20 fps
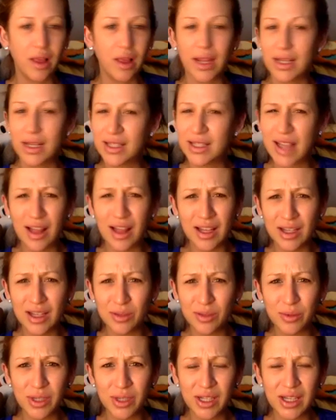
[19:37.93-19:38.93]
Like,
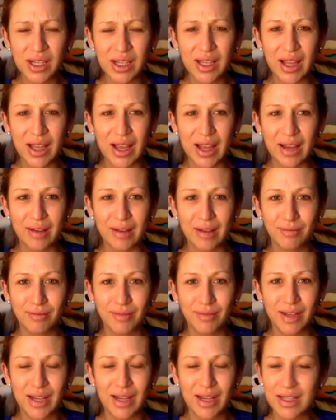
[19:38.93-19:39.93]
selling's really
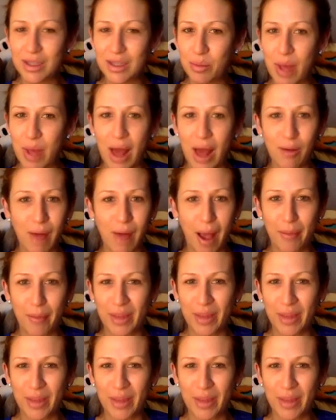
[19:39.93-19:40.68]
gets a bad rap.